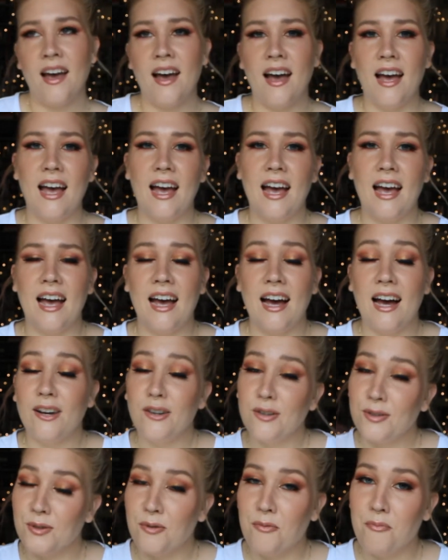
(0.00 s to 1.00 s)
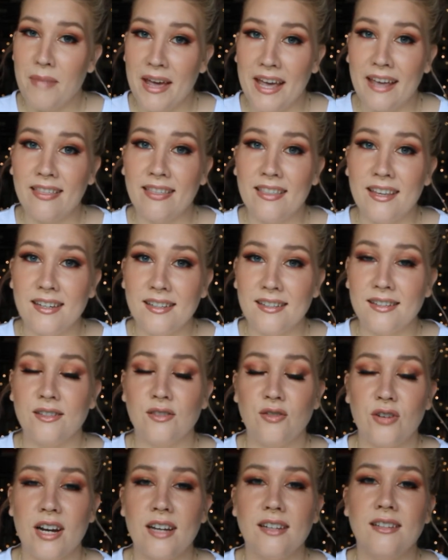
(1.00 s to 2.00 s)
I also made this
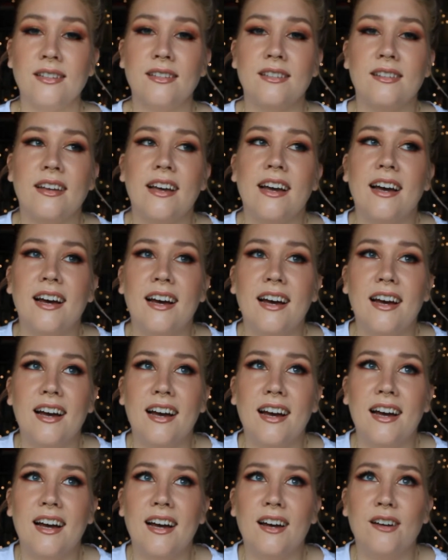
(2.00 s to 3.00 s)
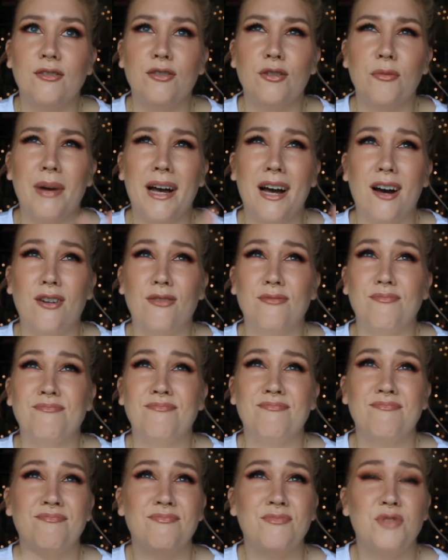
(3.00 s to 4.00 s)
dress about
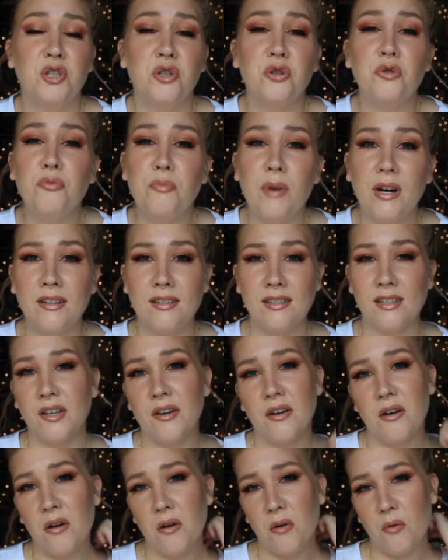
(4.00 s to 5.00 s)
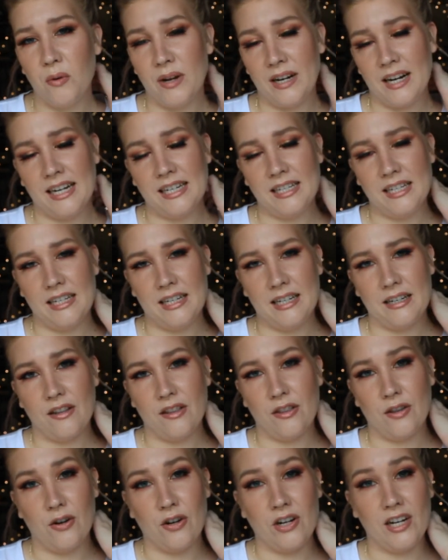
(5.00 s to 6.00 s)
2 months ago when I
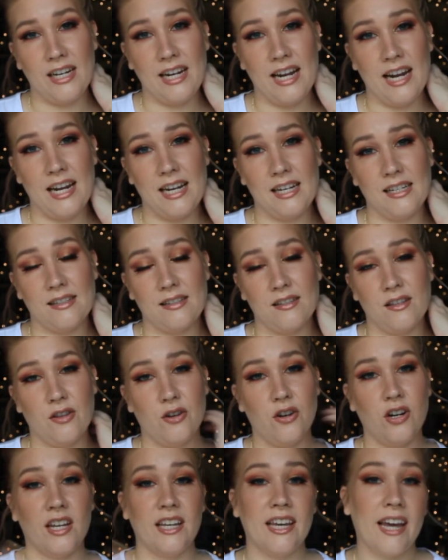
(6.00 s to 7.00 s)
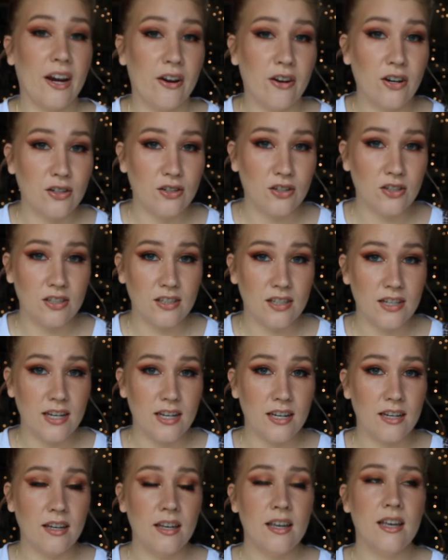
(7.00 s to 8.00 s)
did 30 days, 30 characters
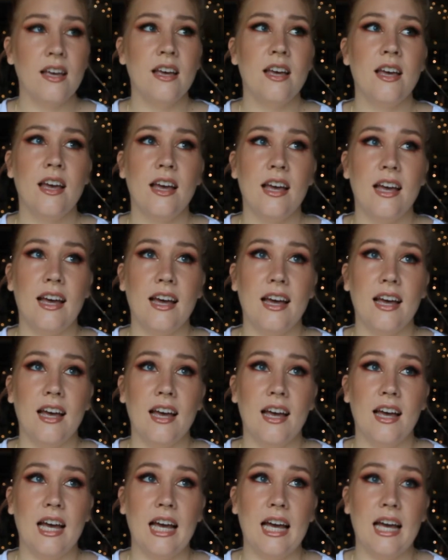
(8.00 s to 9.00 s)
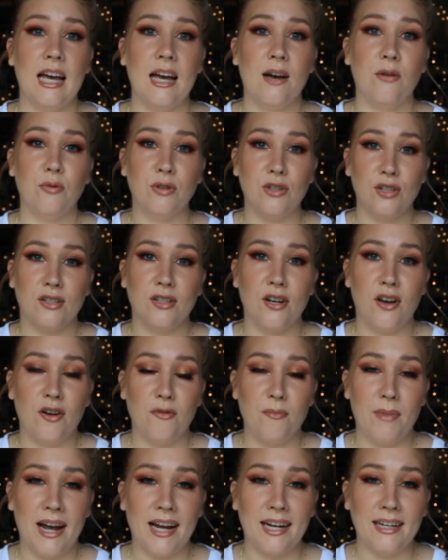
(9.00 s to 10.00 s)
thing, which is
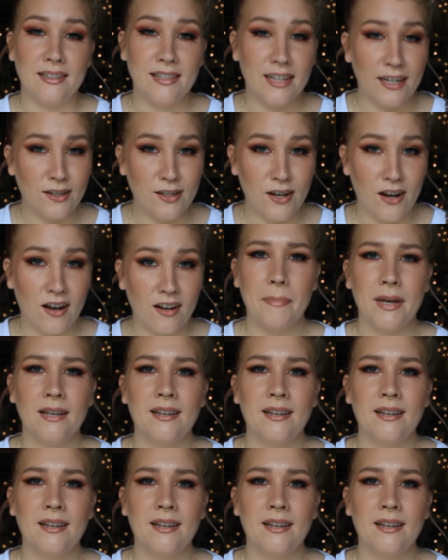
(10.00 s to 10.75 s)
on my TikTok.